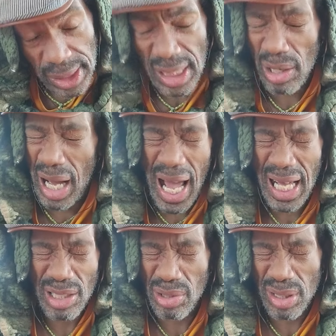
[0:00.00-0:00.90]
Now
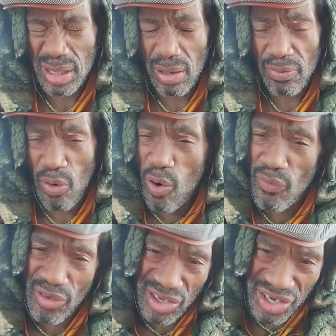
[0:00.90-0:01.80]
ask yourself,
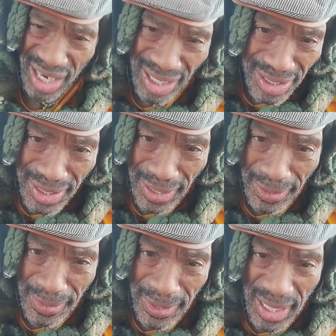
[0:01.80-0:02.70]
over jealousy,